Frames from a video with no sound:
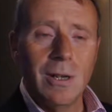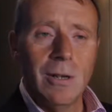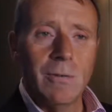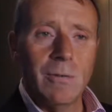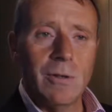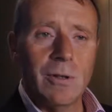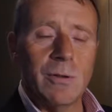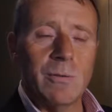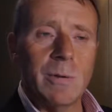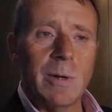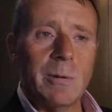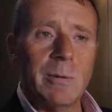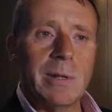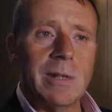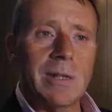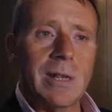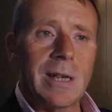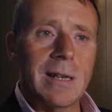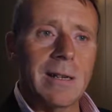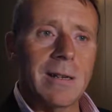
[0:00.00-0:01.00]
which is where we
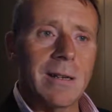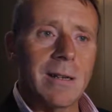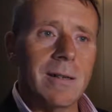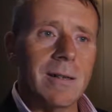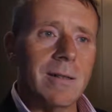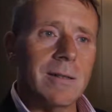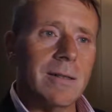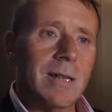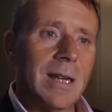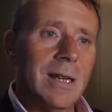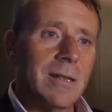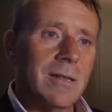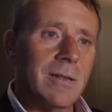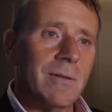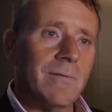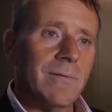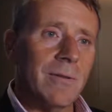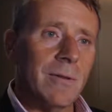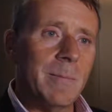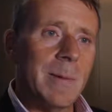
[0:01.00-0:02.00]
take
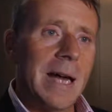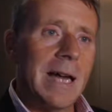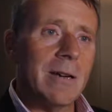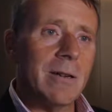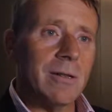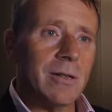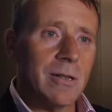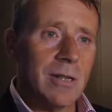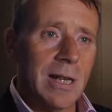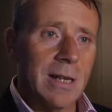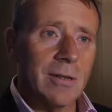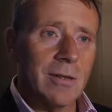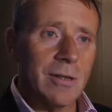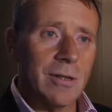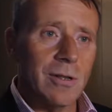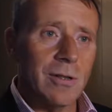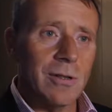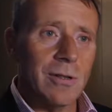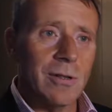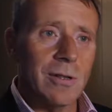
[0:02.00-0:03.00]
data from our
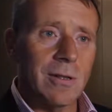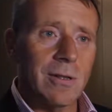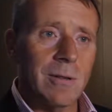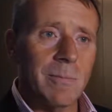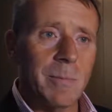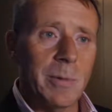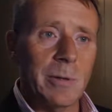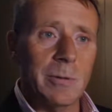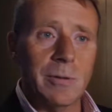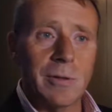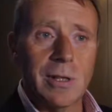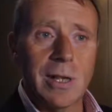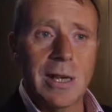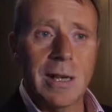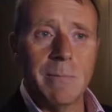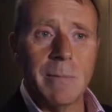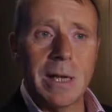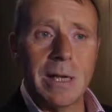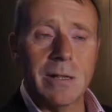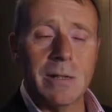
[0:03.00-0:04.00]
sensors that are built in
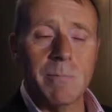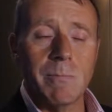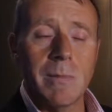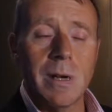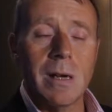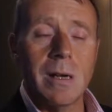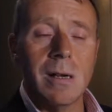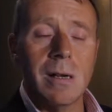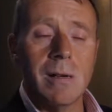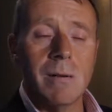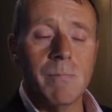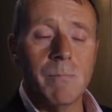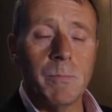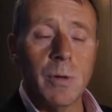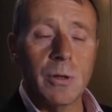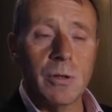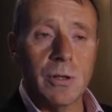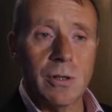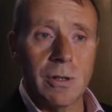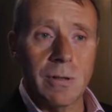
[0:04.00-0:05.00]
our
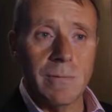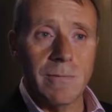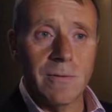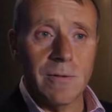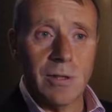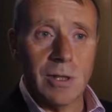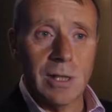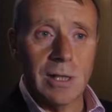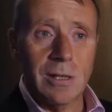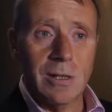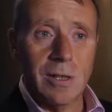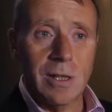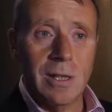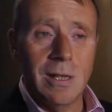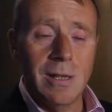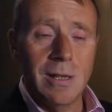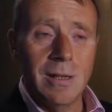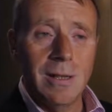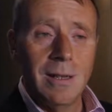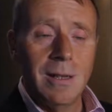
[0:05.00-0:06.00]
Boston
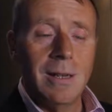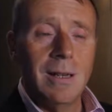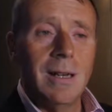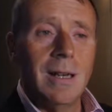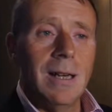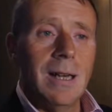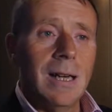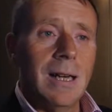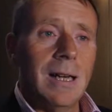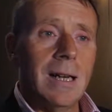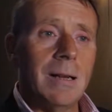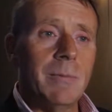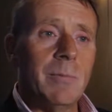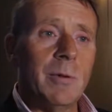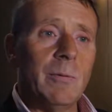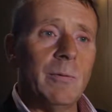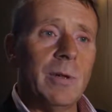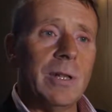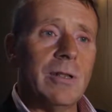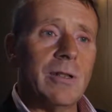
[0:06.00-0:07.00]
facility,
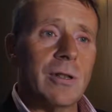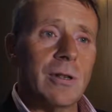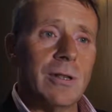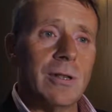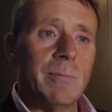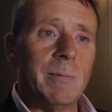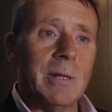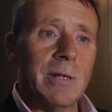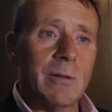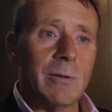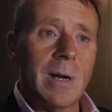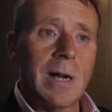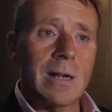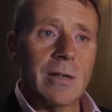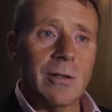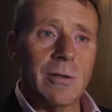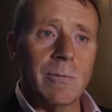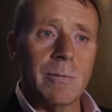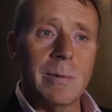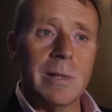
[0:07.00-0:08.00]
but we turn them into
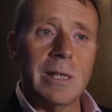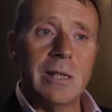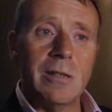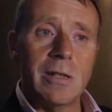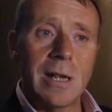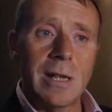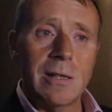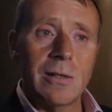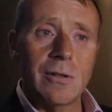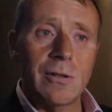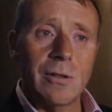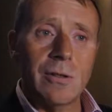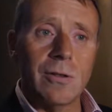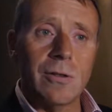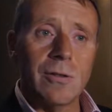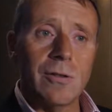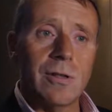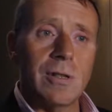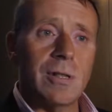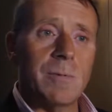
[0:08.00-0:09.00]
actionable
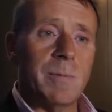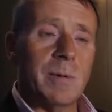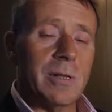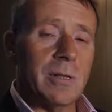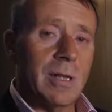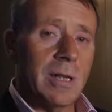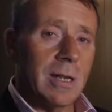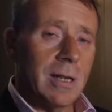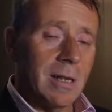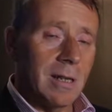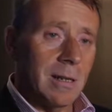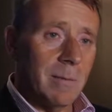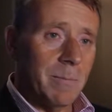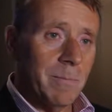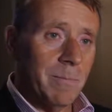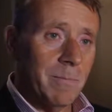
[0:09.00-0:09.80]
intelligence. This particular